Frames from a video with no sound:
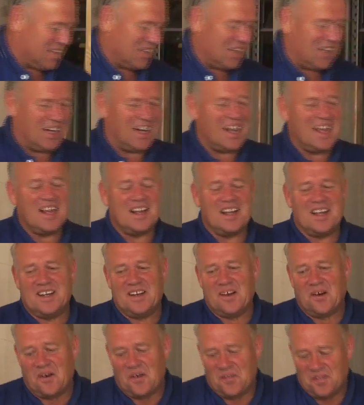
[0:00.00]
Clearly
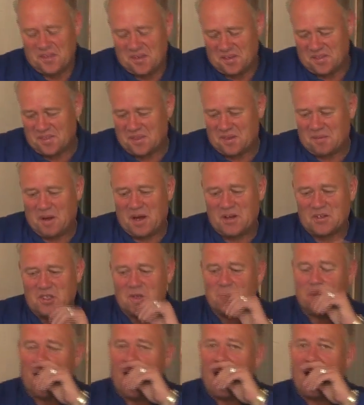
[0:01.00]
not the
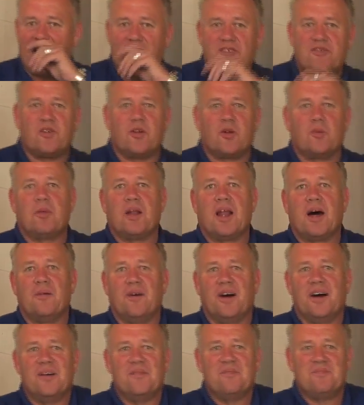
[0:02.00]
most powerful
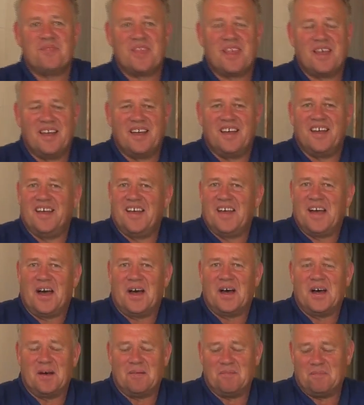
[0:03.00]
blower
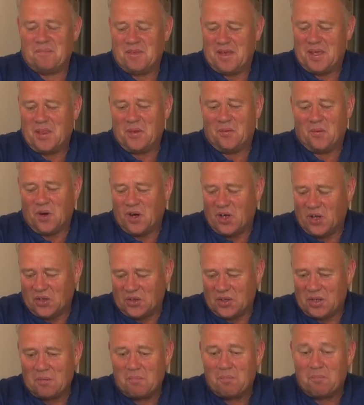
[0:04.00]
in the
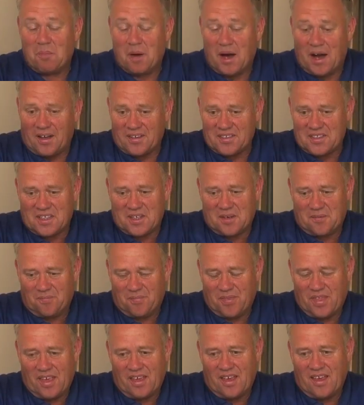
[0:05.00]
world, but
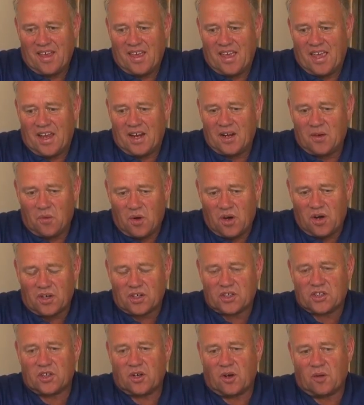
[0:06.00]
in a
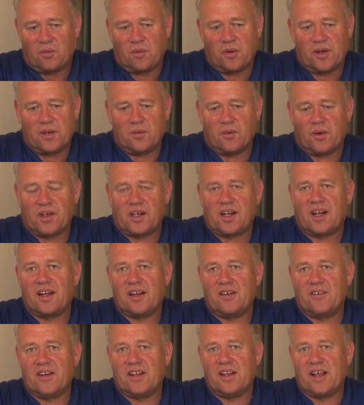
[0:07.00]
workshop, when you want to
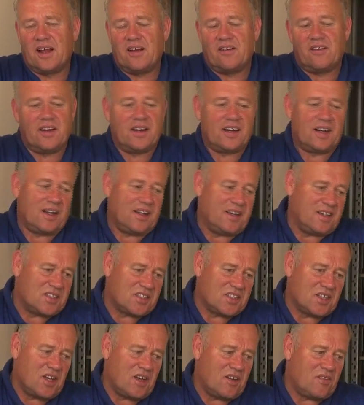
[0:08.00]
clear an area, clean a
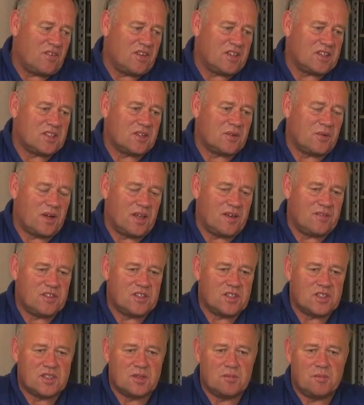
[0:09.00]
surface or whatever,
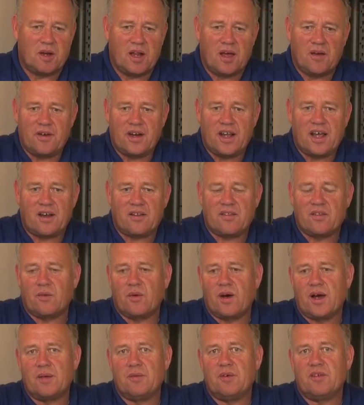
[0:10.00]
just to blow it out of the
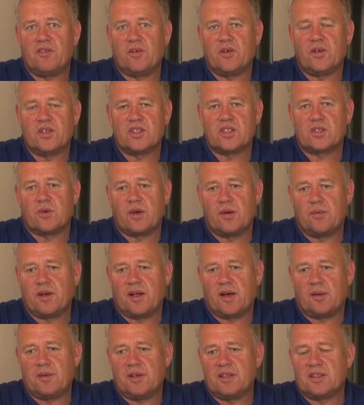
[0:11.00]
way before you sweep it
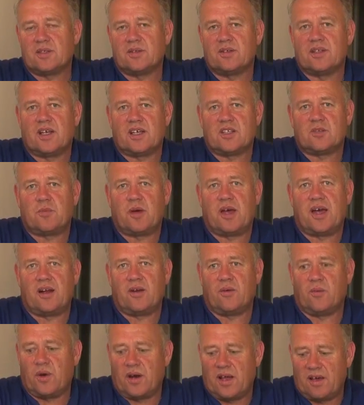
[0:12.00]
up into a dustpan
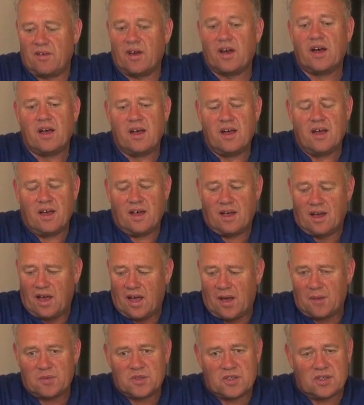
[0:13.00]
or whatever,
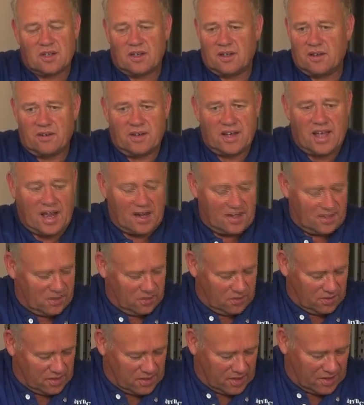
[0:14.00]
absolutely adequate.